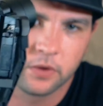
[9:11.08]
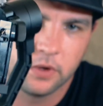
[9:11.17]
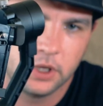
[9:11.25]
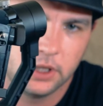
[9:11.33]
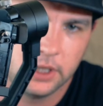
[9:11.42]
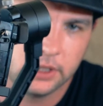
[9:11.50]

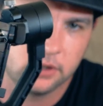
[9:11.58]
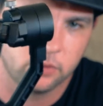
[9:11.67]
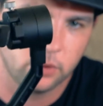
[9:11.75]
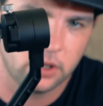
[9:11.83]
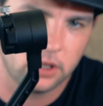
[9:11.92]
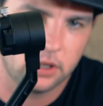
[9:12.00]
and that's
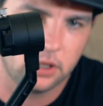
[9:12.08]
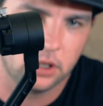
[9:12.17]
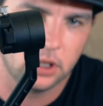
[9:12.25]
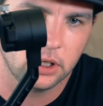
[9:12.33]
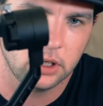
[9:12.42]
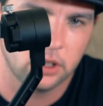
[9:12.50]
with
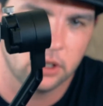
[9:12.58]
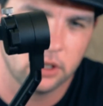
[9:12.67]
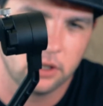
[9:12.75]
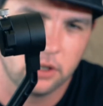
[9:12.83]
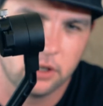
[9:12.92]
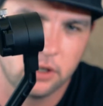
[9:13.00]
the
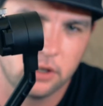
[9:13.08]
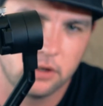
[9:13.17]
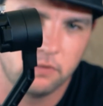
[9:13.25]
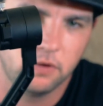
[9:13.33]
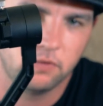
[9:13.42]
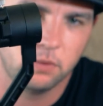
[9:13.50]

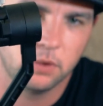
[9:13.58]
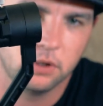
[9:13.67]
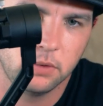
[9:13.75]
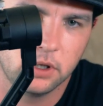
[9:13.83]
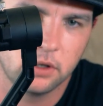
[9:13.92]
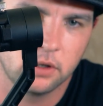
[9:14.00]

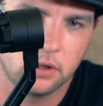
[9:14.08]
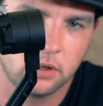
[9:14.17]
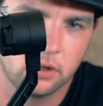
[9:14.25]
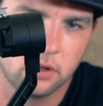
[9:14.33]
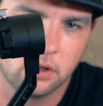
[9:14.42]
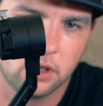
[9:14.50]
50mm
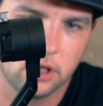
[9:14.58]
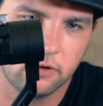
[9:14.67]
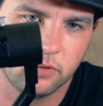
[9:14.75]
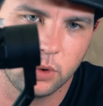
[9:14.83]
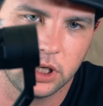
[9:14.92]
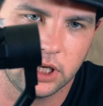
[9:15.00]

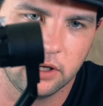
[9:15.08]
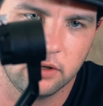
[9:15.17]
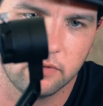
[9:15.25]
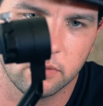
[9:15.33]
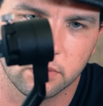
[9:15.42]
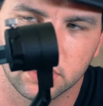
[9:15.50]
f1.8
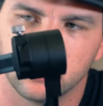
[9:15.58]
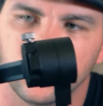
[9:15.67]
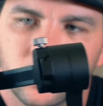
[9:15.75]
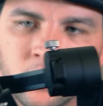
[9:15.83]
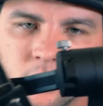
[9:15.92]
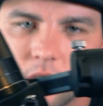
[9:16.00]
from Sony.
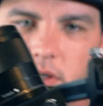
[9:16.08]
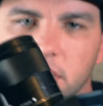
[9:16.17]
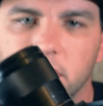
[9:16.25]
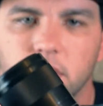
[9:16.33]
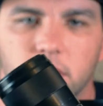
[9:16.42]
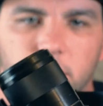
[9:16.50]

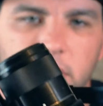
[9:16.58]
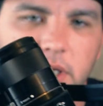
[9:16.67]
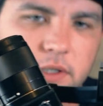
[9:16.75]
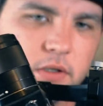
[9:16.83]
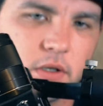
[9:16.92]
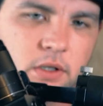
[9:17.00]
But
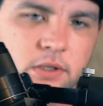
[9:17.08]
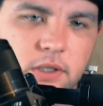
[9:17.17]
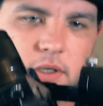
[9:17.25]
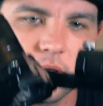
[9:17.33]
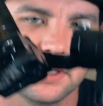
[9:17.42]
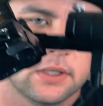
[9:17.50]
as you can
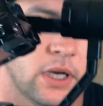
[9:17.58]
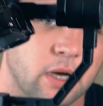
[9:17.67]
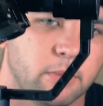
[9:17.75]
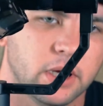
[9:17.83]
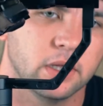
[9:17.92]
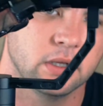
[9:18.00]
see, it's not
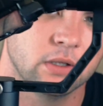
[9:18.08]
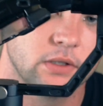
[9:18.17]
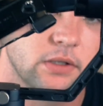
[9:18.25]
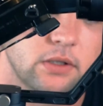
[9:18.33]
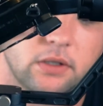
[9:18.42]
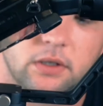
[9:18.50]

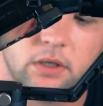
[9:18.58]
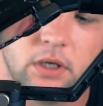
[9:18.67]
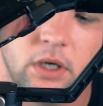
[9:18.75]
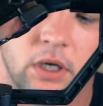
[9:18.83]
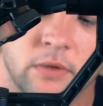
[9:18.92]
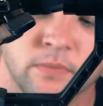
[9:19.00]
balanced.
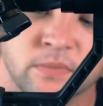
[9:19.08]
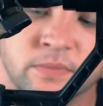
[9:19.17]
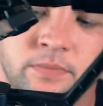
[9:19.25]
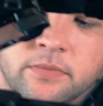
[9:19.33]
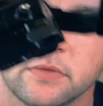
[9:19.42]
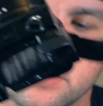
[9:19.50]

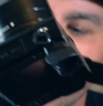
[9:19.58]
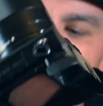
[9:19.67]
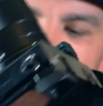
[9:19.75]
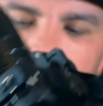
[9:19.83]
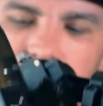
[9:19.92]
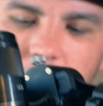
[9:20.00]
Cool
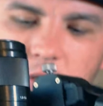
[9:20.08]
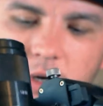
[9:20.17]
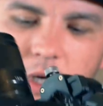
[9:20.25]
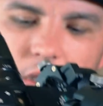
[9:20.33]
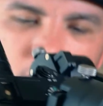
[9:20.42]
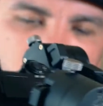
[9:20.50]
thing about the
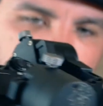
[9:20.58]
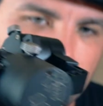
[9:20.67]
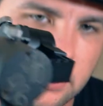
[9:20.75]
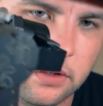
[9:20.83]
crane though